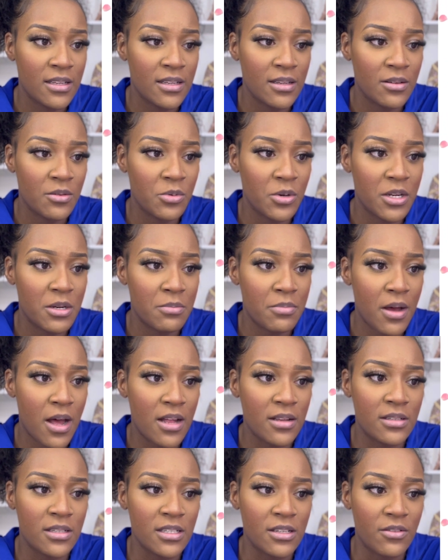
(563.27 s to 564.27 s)
written
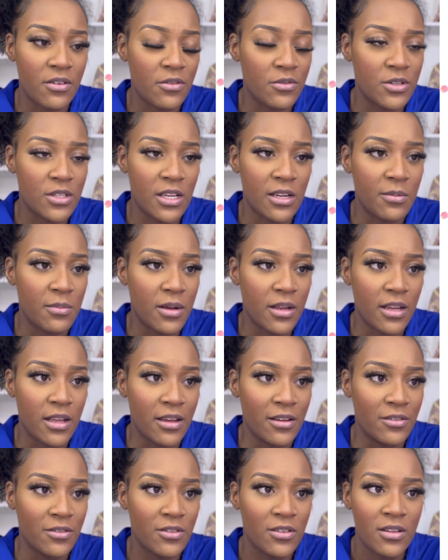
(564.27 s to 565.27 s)
policies I've ever seen in my
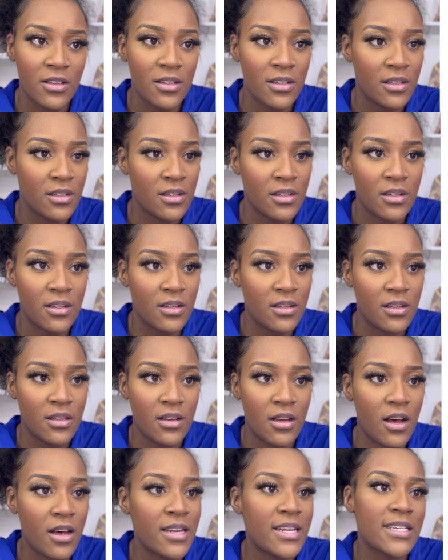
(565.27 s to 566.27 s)
life.
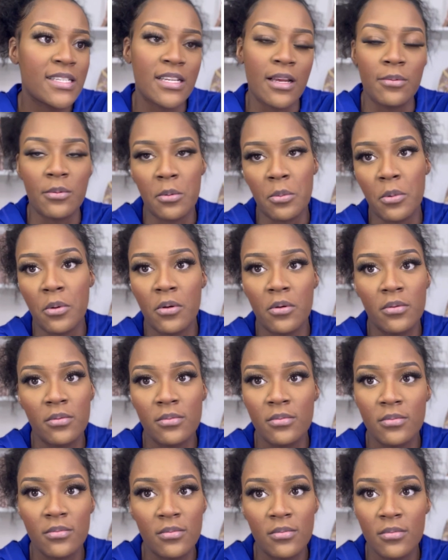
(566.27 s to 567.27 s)
Unacceptable.
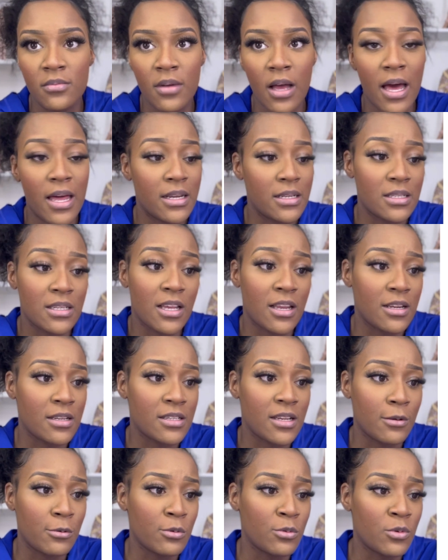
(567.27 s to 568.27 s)
Honestly,
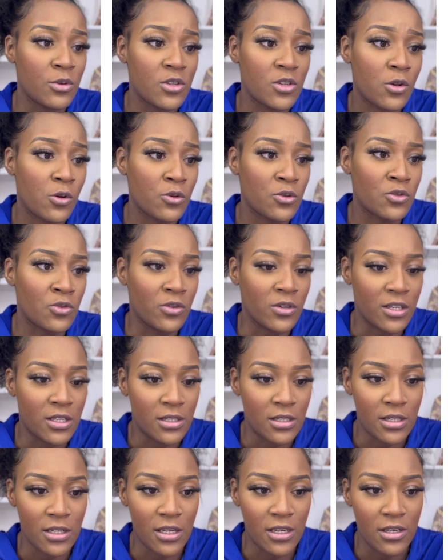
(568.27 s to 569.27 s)
unacceptable. This whole store needs
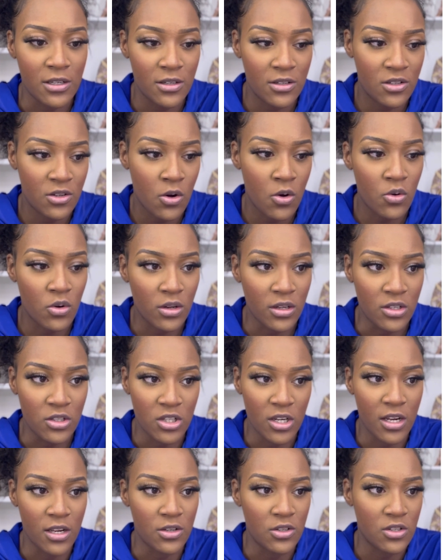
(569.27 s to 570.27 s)
to get totally
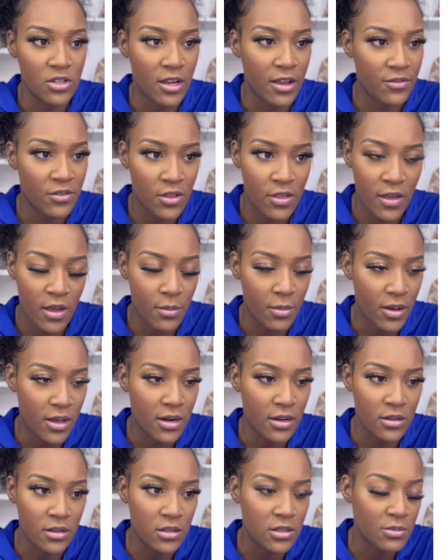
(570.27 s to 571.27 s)
changed. Everything about
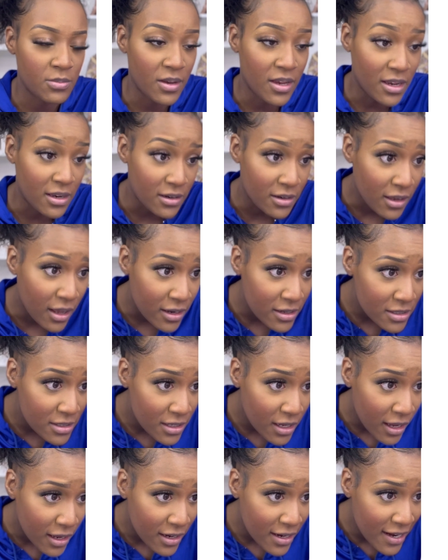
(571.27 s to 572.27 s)
it looks bad. Honestly,
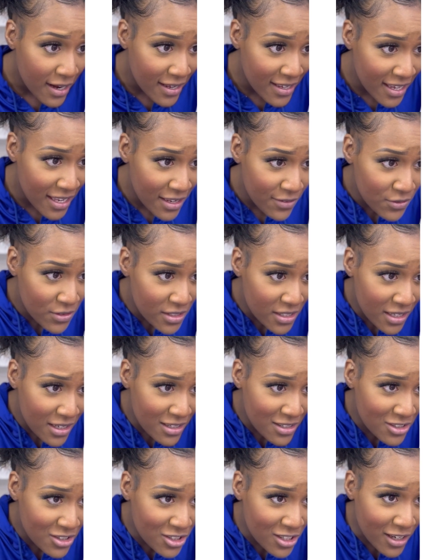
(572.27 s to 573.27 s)
and I can't even see
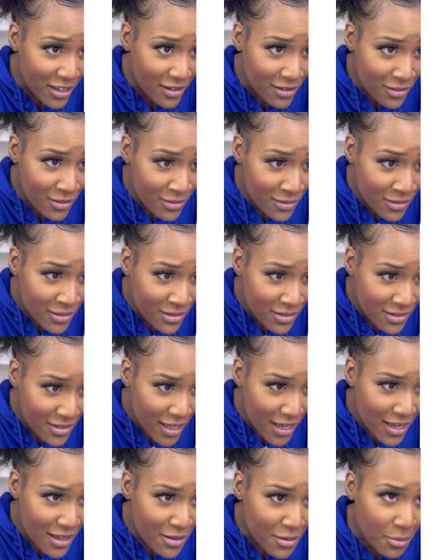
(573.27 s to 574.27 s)
this shit.
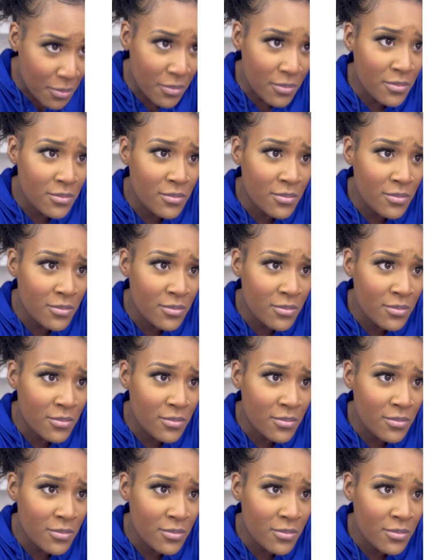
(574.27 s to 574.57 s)
Damn.